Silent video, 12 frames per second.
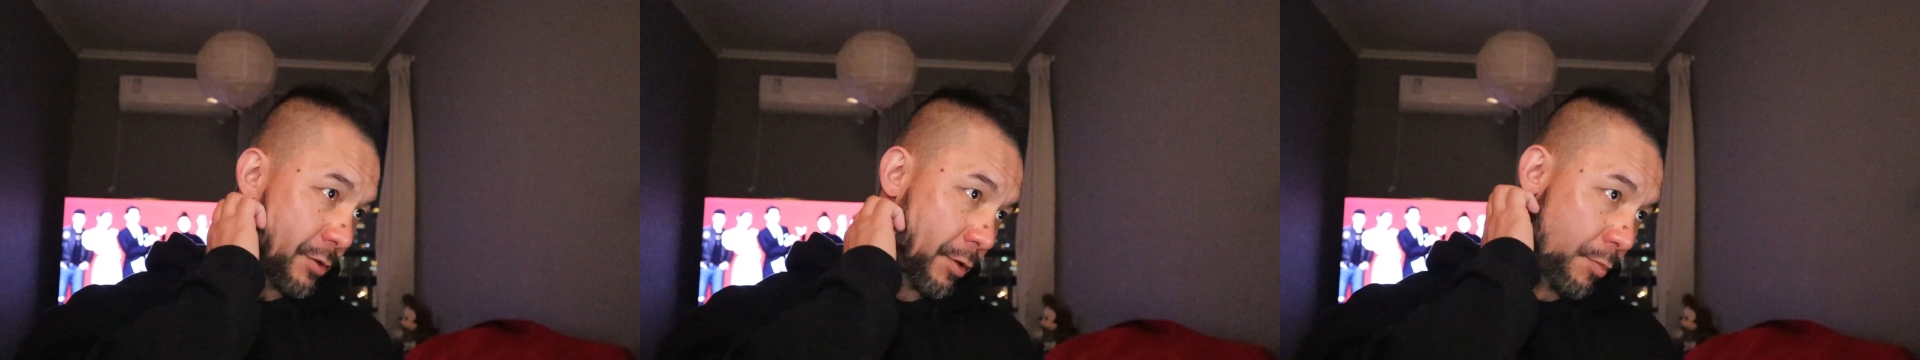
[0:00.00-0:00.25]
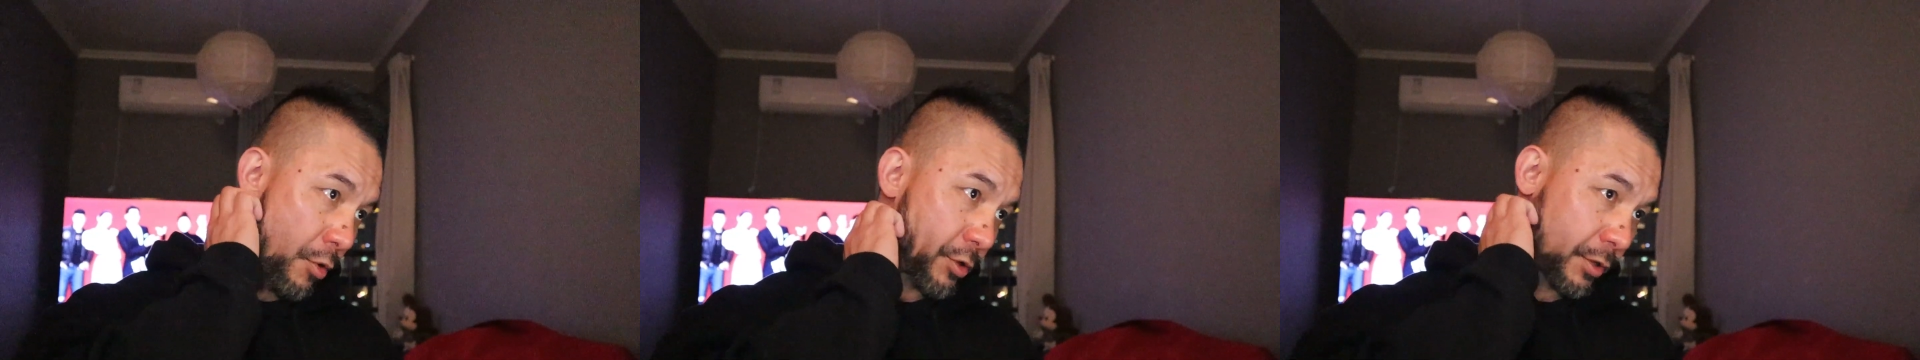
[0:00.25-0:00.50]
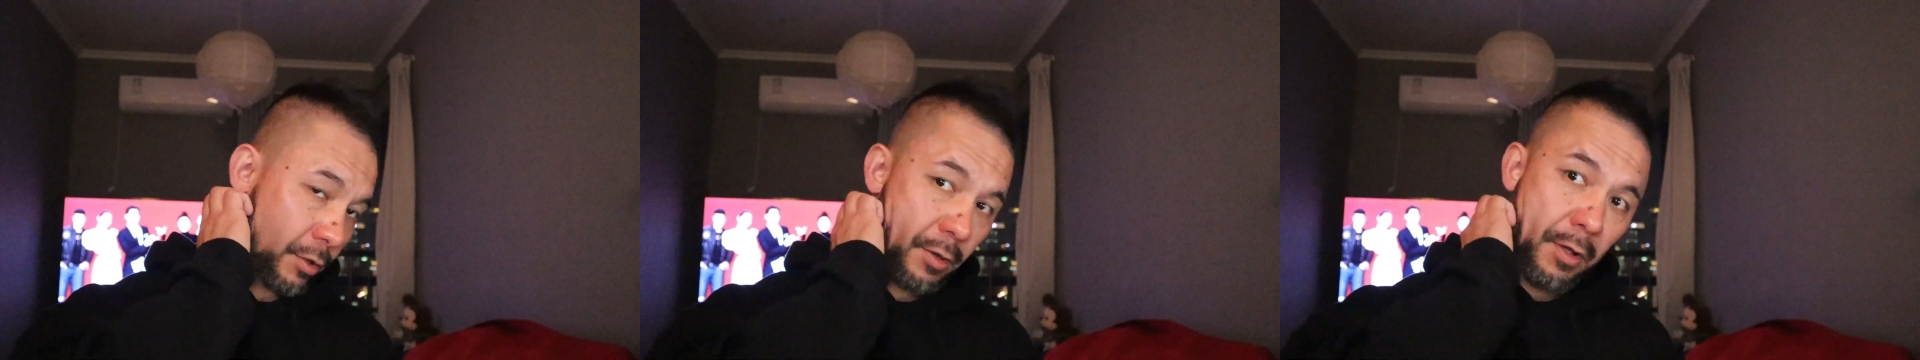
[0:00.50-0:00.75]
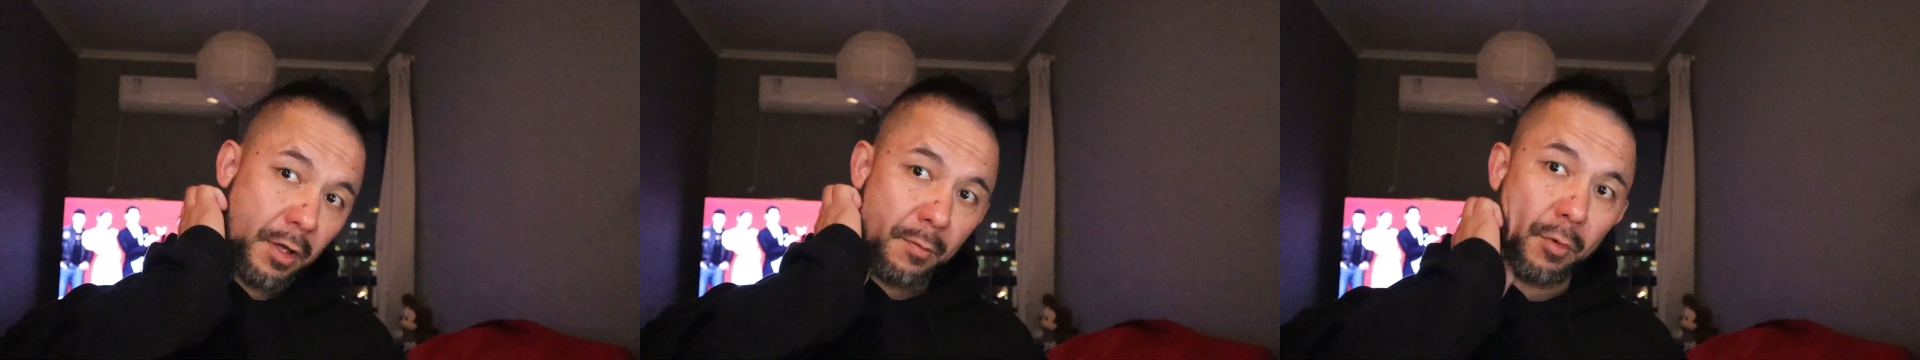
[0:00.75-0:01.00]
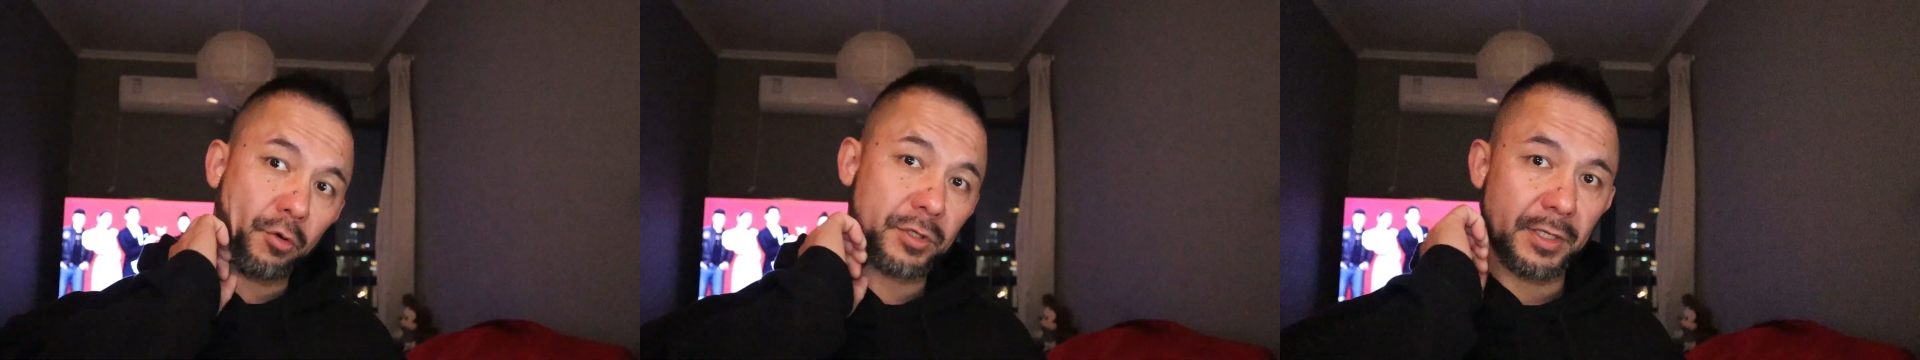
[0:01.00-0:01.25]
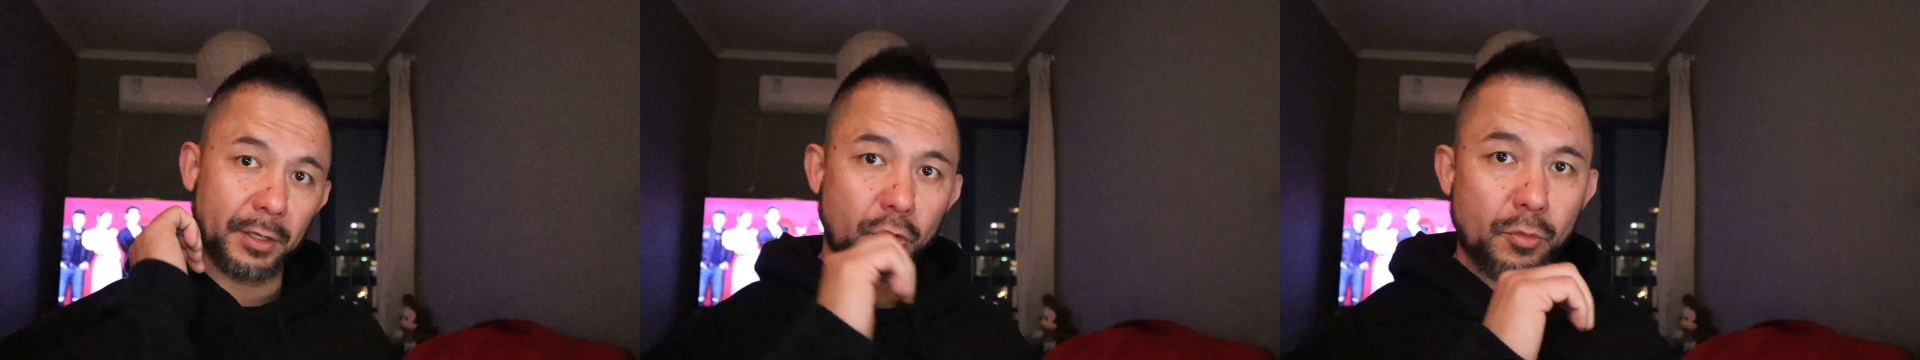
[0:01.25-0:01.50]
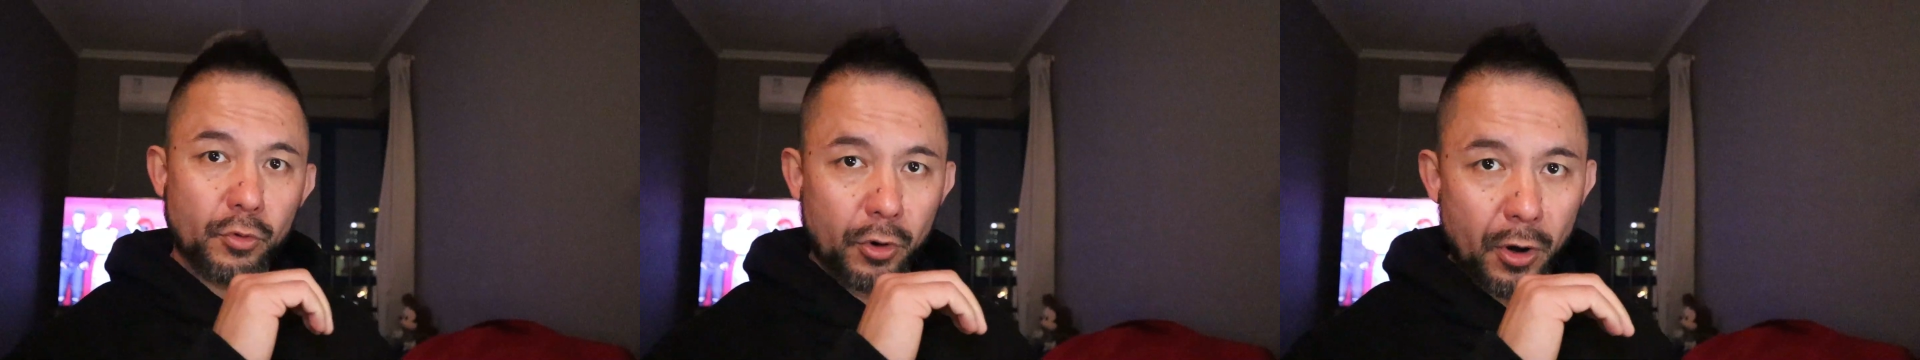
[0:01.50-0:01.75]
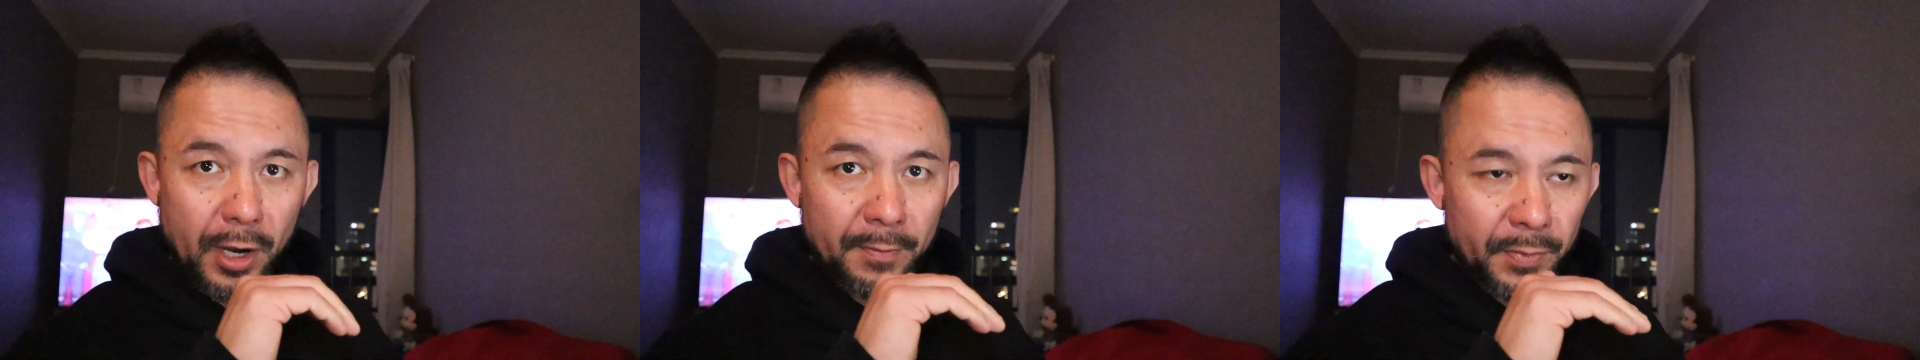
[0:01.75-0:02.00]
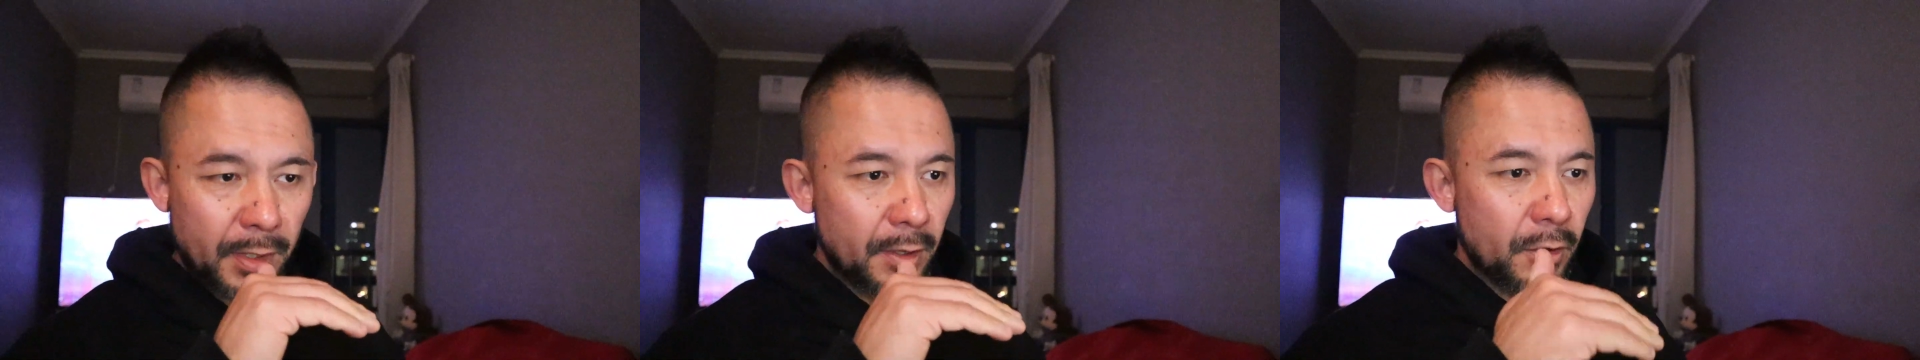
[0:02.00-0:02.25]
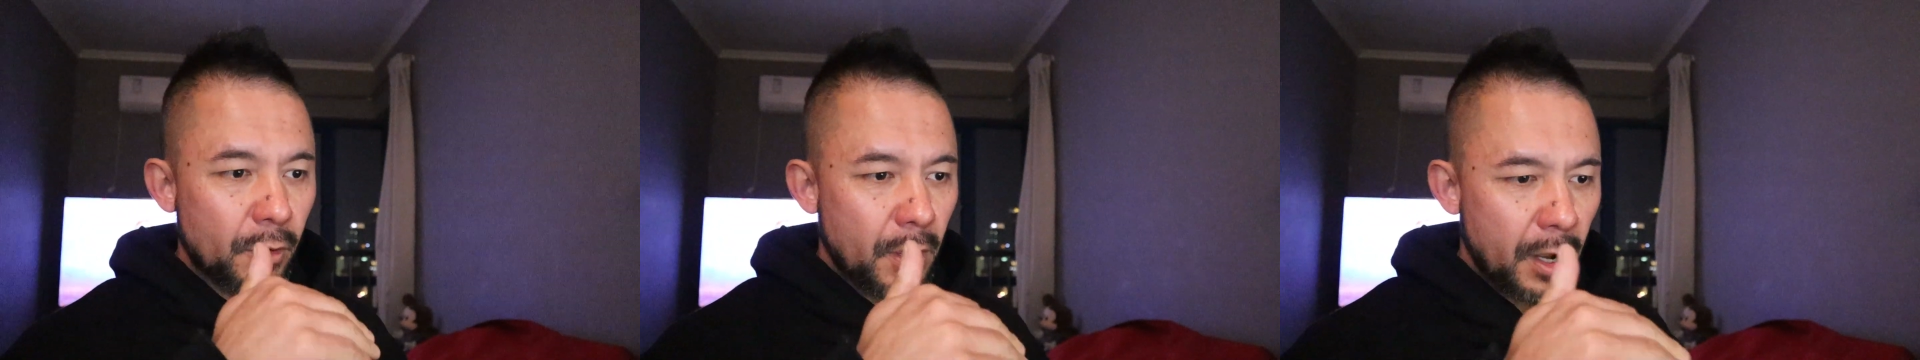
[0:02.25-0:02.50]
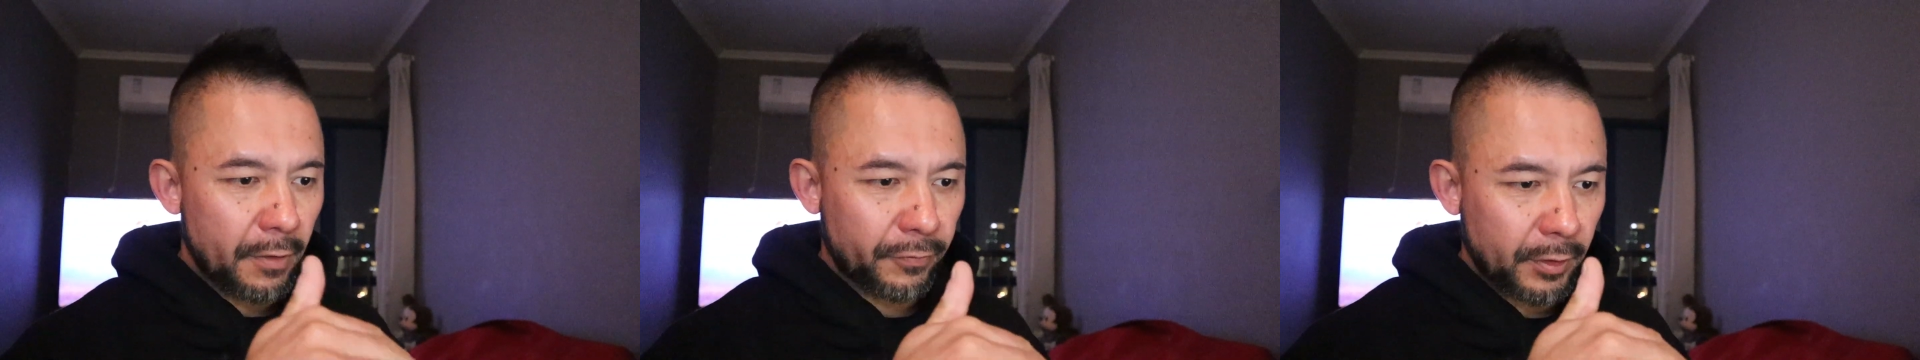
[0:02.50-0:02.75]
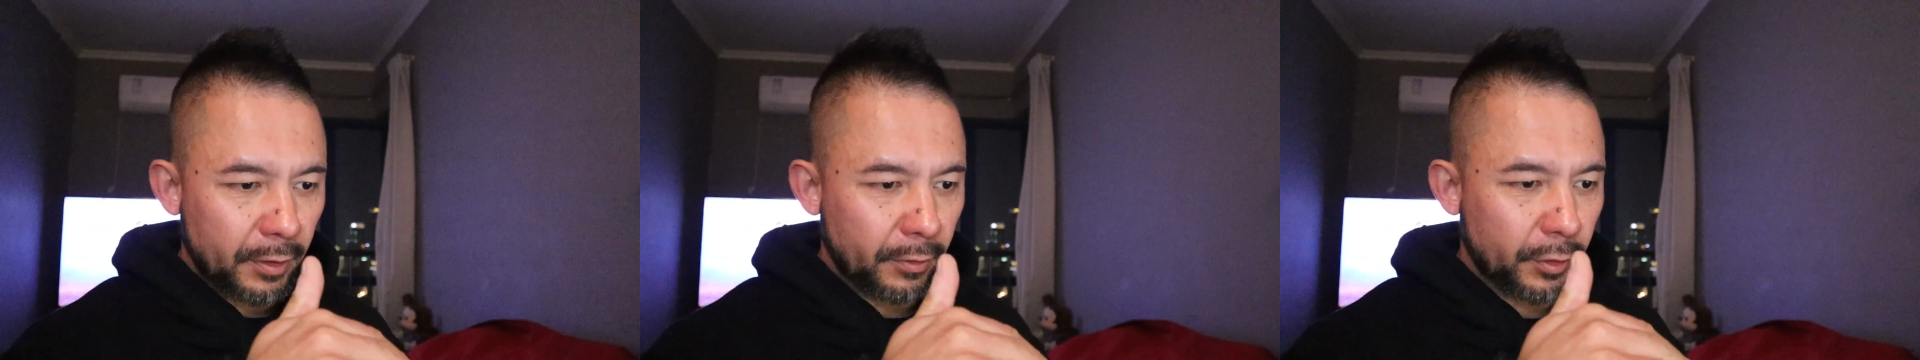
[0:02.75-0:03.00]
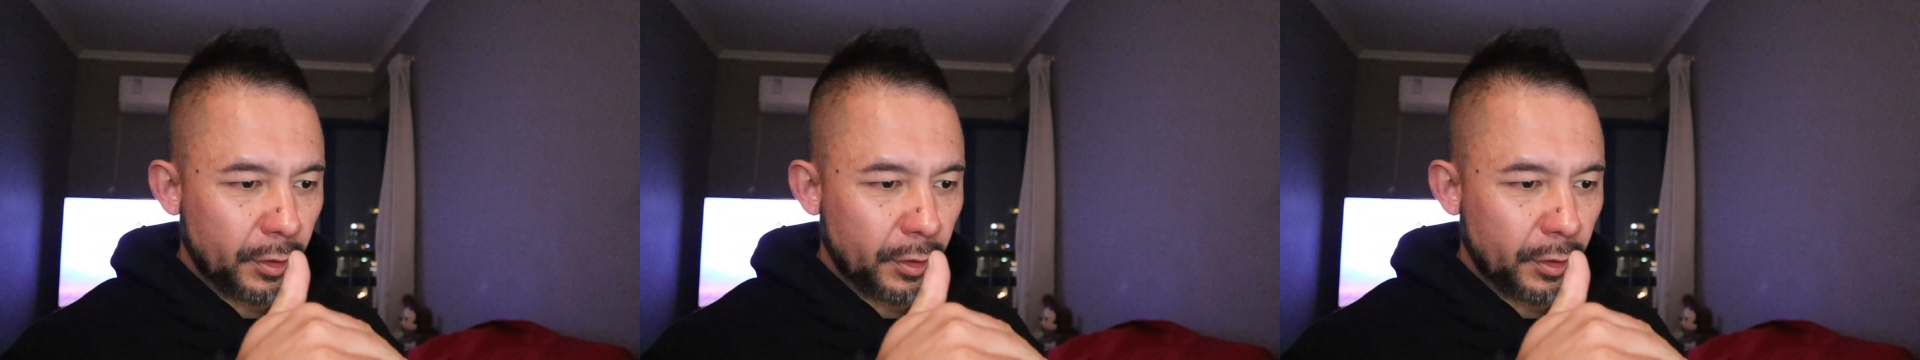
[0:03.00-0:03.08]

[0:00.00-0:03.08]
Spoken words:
So mostly the normal guy, after